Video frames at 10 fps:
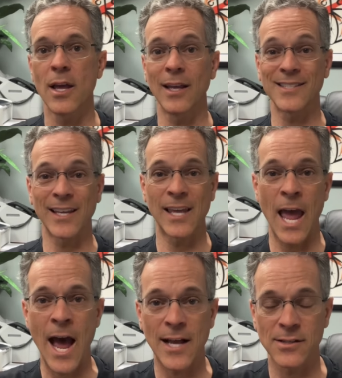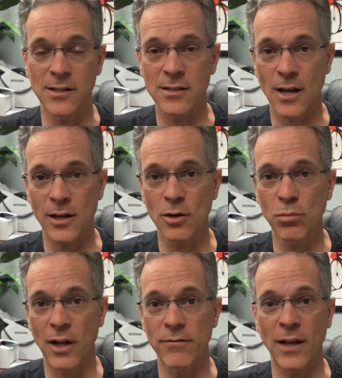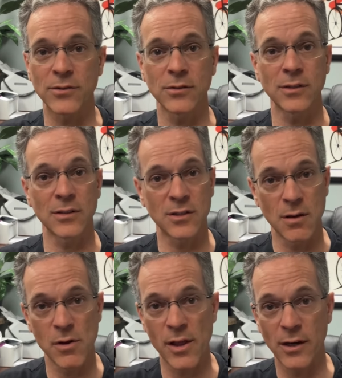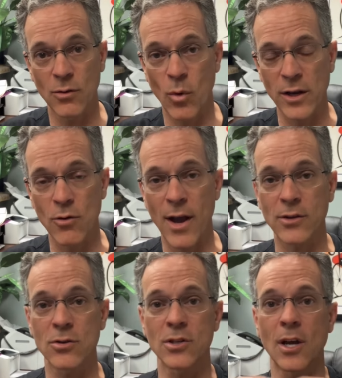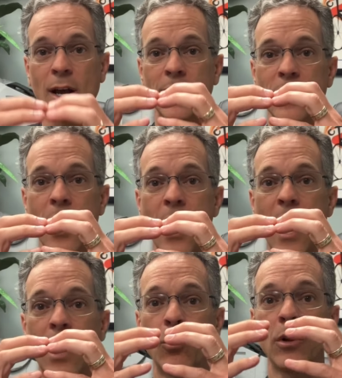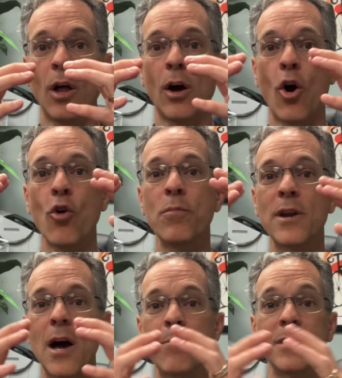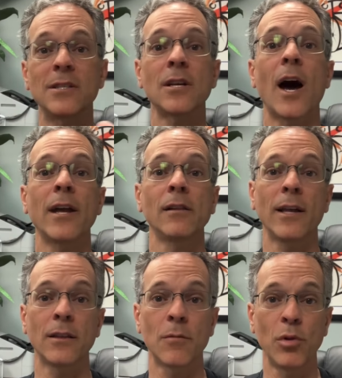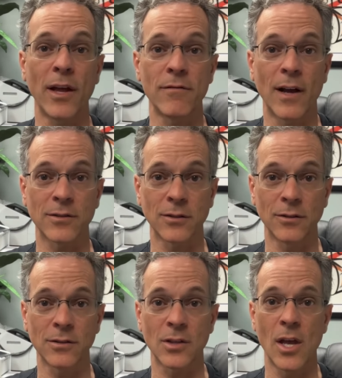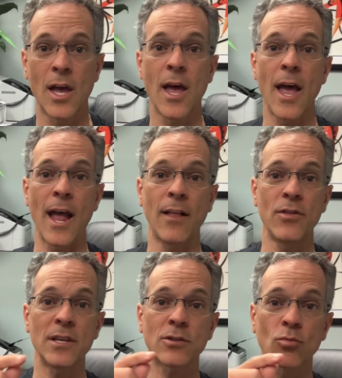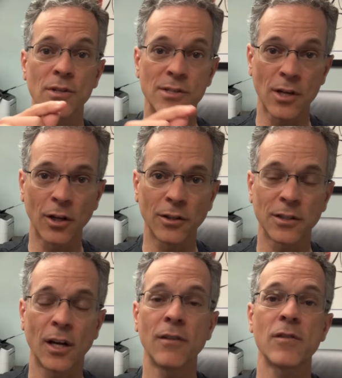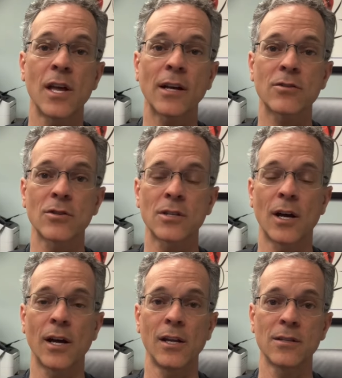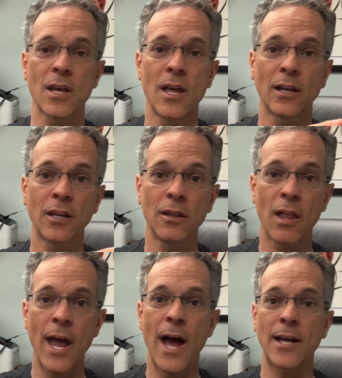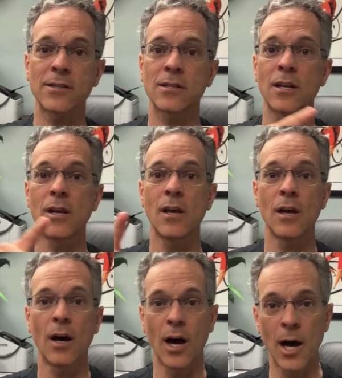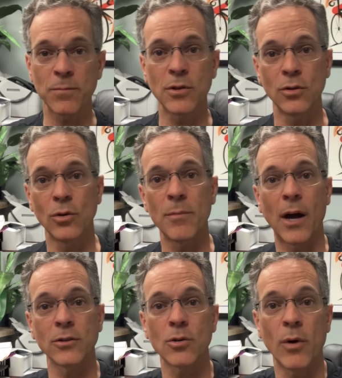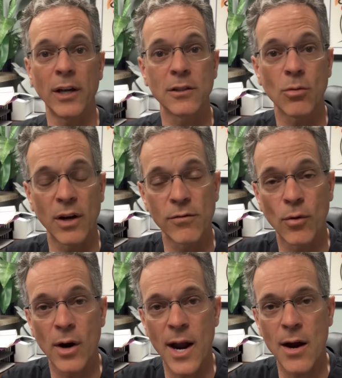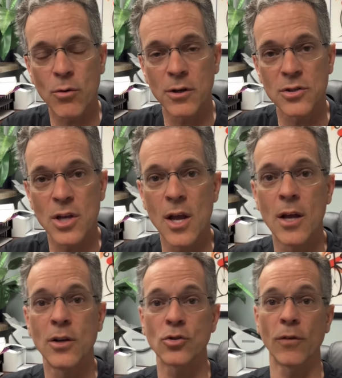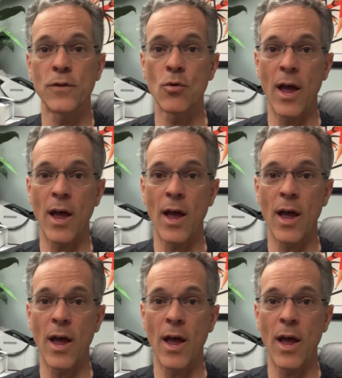is a gas inside your blood vessels that's stimulated when you exercise and will open up and dilate the blood vessels. And this result of the exercise can last up to about 20, 24 hours. So if you